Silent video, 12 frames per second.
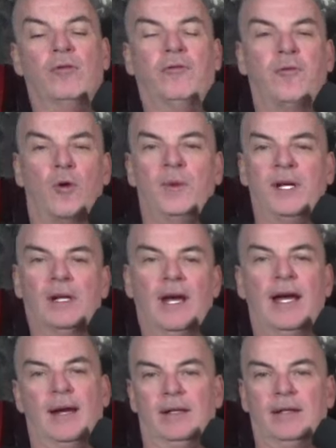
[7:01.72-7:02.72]

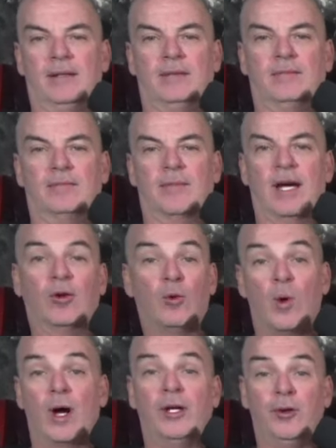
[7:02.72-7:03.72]
formulaic, I don't
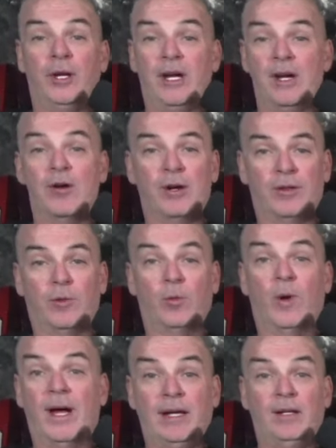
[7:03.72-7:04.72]
want you to hear it the
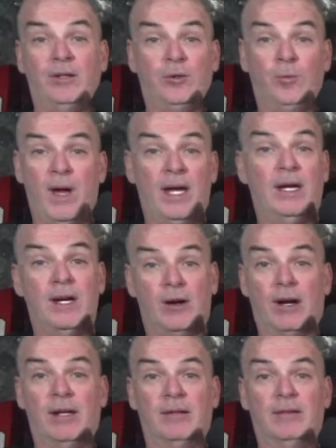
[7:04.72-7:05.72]
way you may hear
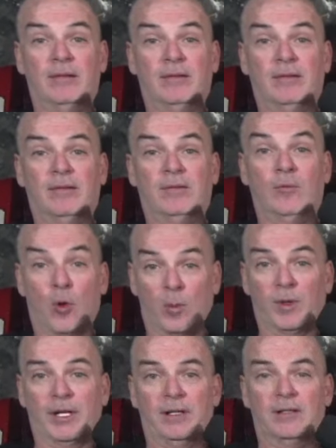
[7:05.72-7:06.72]
it
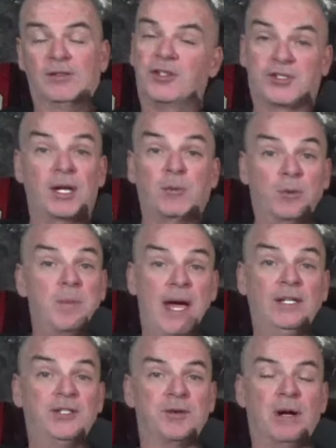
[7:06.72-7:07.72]
normally. Just like with
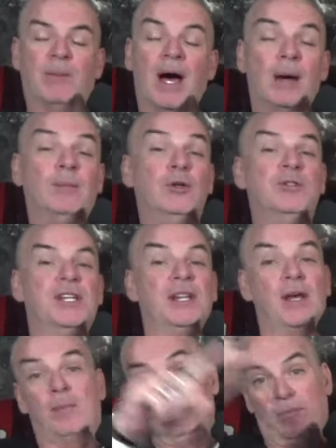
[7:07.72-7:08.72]
mainstream, I'm using
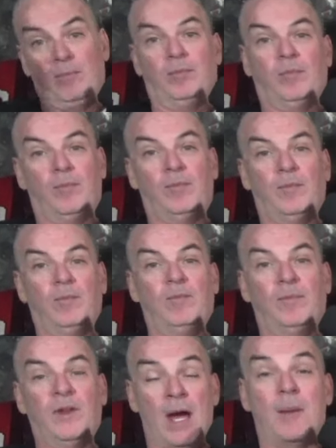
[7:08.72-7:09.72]
them
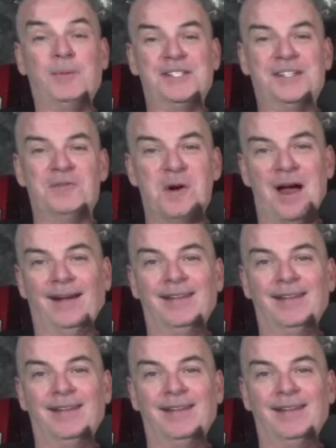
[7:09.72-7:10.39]
the opposite way.